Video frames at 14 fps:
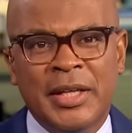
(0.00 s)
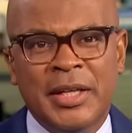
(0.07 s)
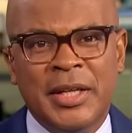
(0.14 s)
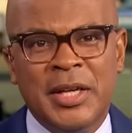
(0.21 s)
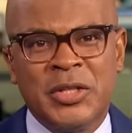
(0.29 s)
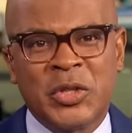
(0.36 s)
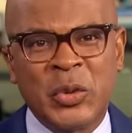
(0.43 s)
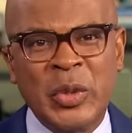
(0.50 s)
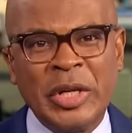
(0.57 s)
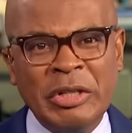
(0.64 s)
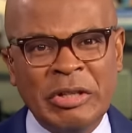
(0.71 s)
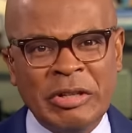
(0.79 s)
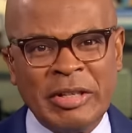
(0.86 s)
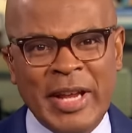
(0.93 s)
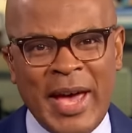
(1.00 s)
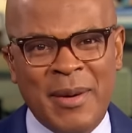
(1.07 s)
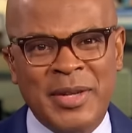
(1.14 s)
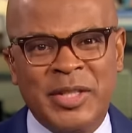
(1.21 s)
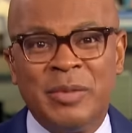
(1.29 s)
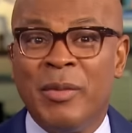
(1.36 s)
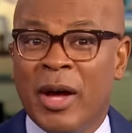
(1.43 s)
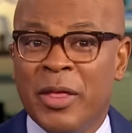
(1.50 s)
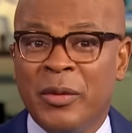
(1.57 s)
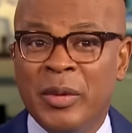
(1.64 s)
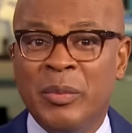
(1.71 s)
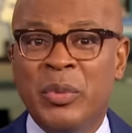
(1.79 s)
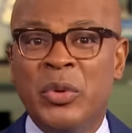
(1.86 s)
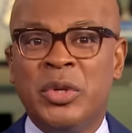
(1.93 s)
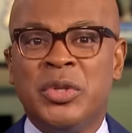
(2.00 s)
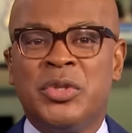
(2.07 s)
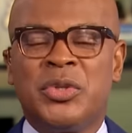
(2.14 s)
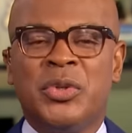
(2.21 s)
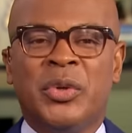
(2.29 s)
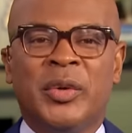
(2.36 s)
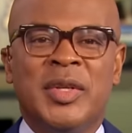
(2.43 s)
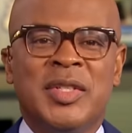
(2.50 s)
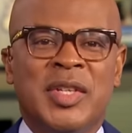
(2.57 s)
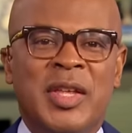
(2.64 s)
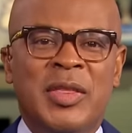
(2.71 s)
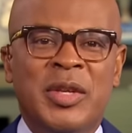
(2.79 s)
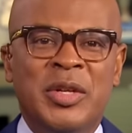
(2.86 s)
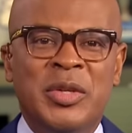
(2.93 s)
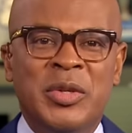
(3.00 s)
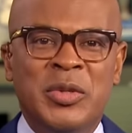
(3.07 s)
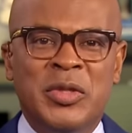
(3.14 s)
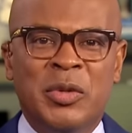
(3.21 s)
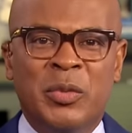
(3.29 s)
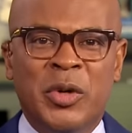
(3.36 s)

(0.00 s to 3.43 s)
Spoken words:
Here's a quick look now at some other important stories in the news.